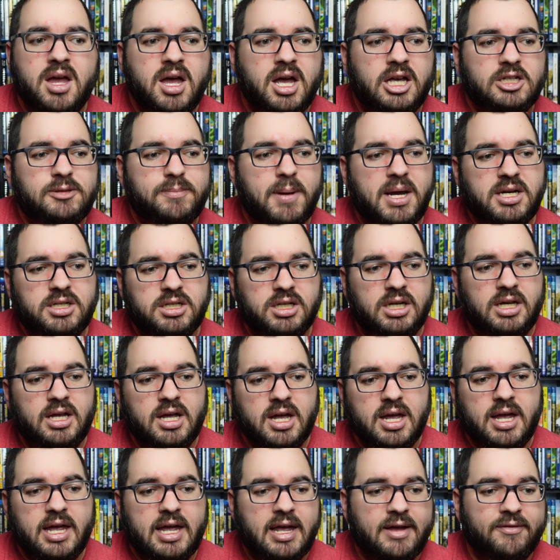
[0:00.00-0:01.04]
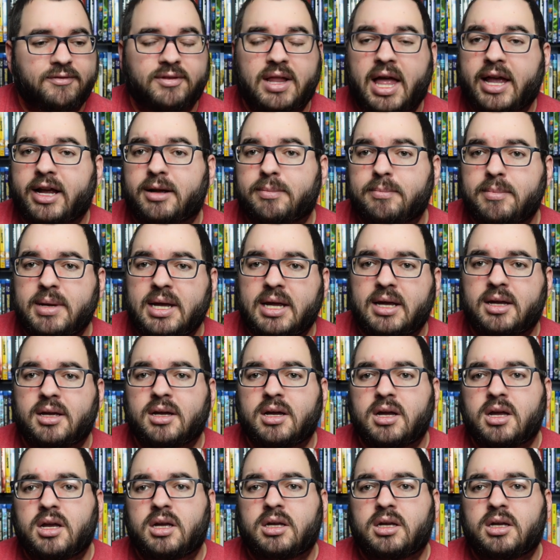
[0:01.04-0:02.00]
especially if, like me,